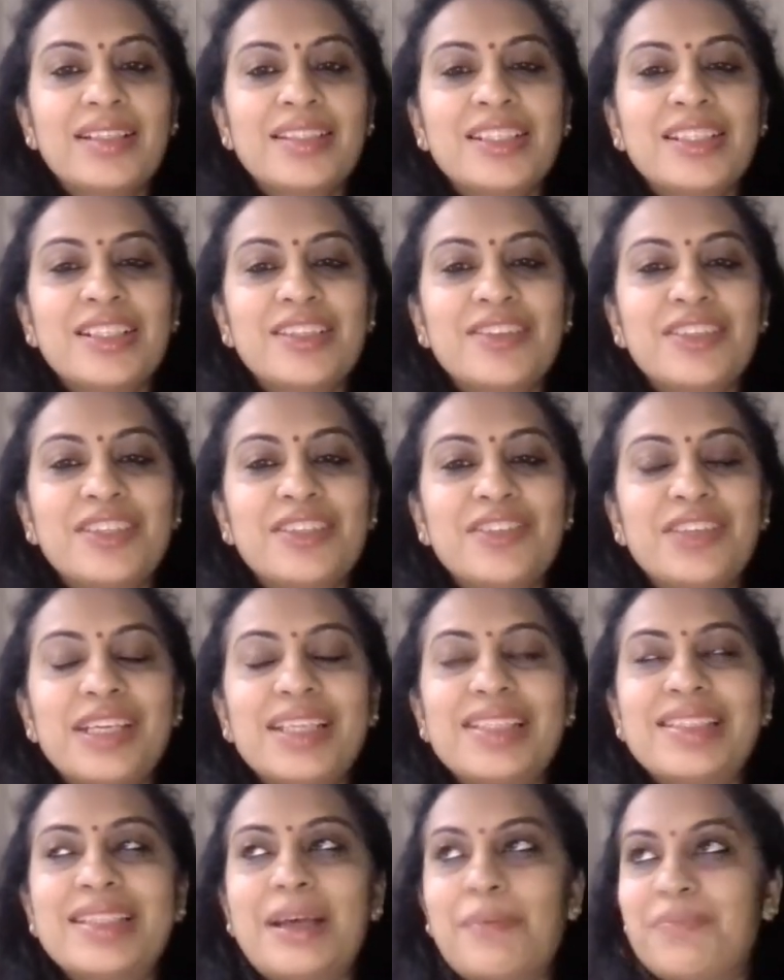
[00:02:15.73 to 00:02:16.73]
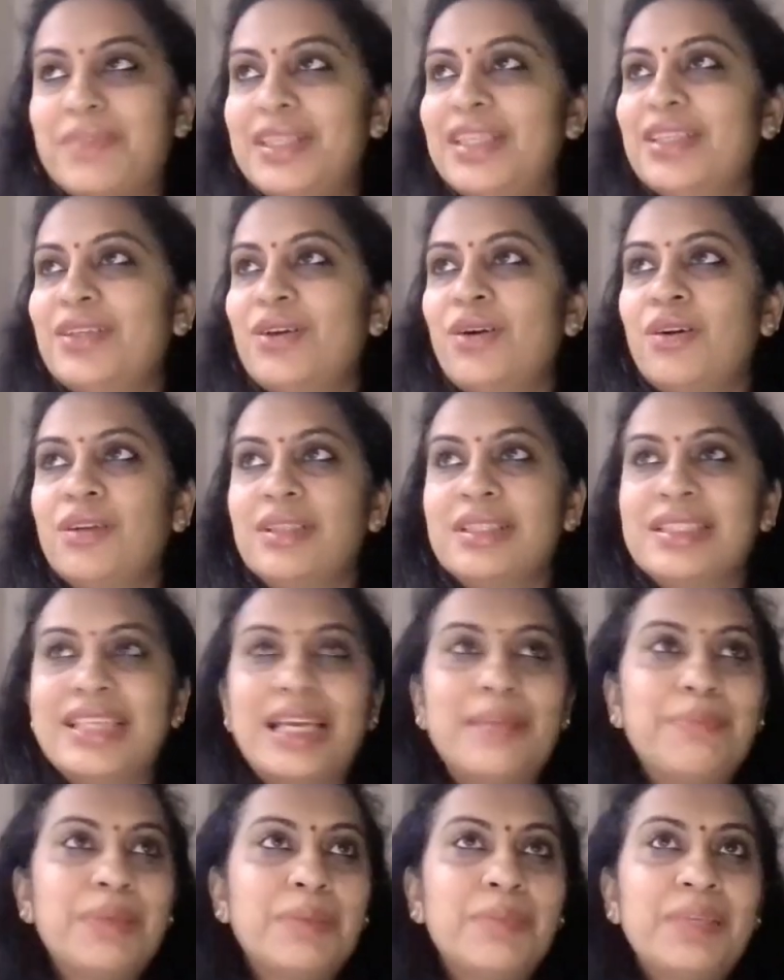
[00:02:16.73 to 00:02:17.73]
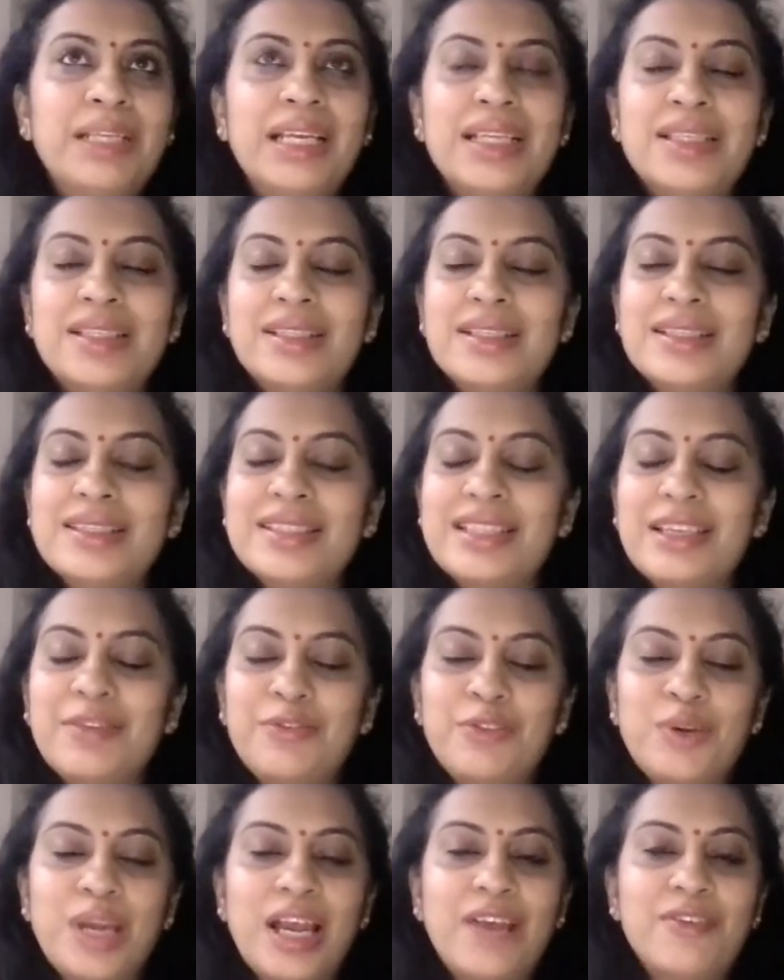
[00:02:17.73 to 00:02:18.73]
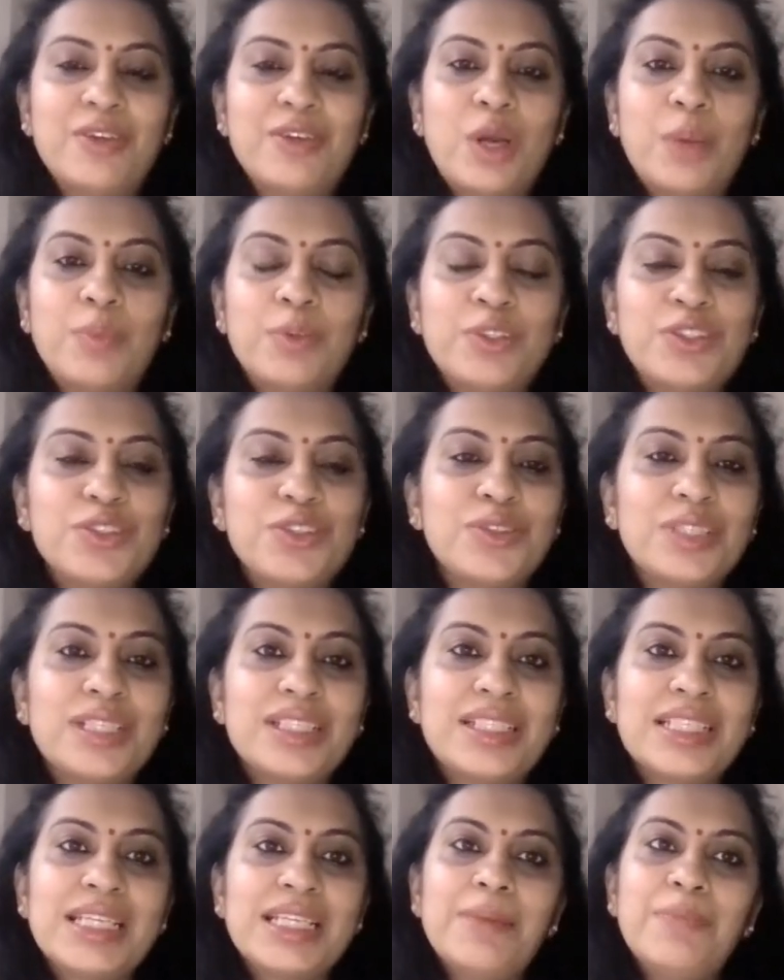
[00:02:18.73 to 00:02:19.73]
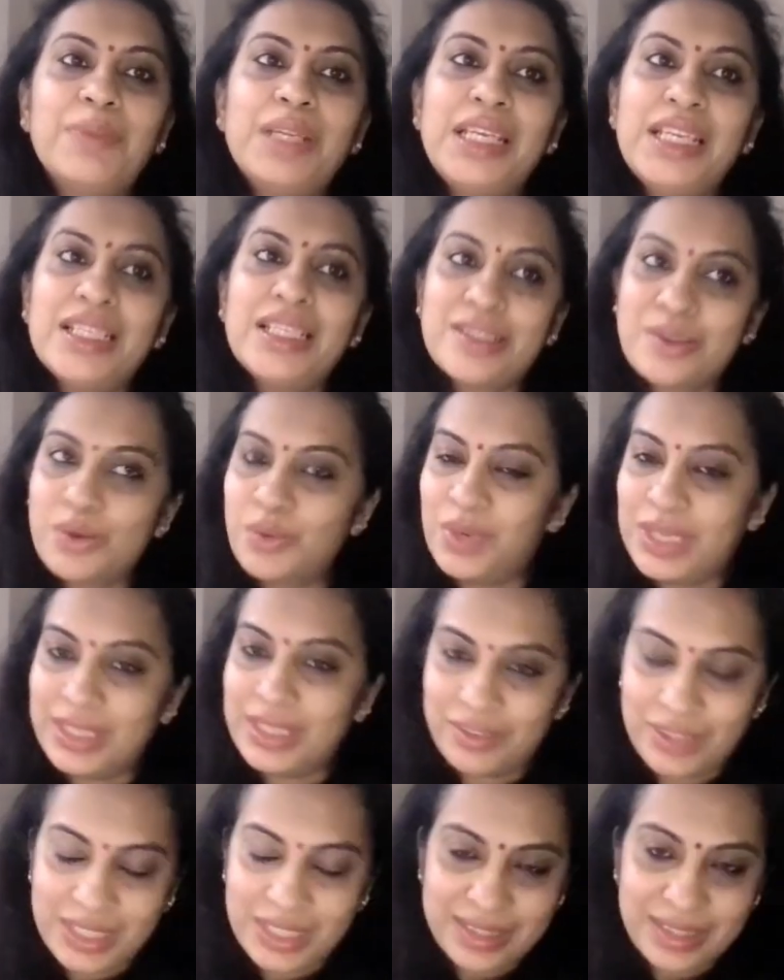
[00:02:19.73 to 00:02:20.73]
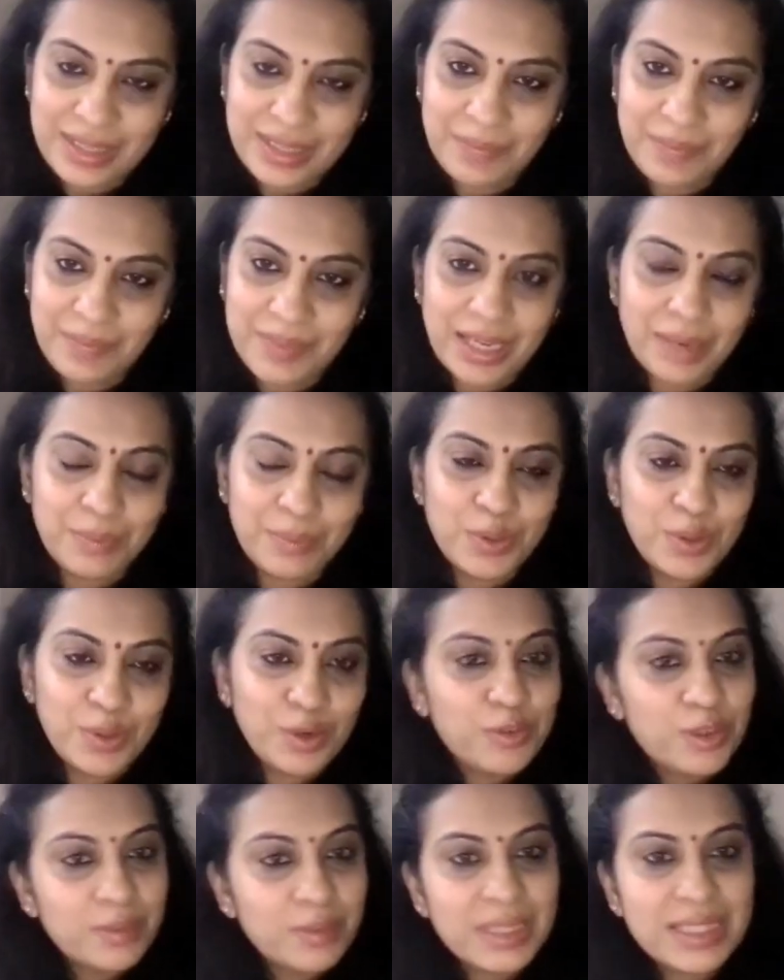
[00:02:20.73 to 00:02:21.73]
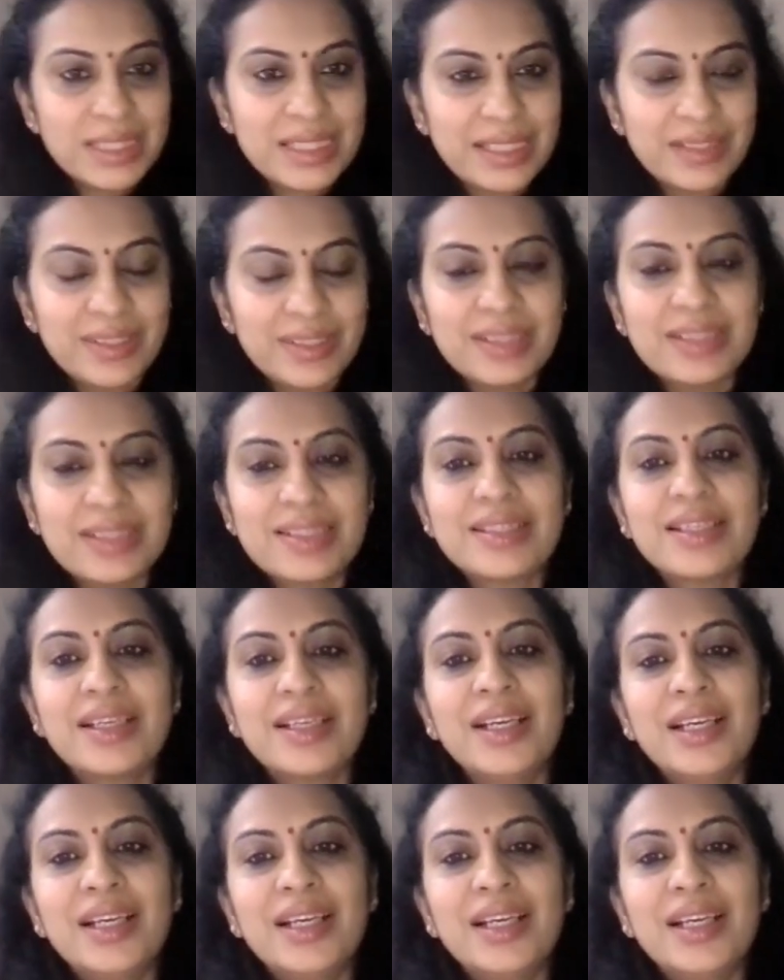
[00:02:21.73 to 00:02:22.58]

Children trace something called sandpaper letters. If you have an opportunity, please go and trace them. They are beautiful materials.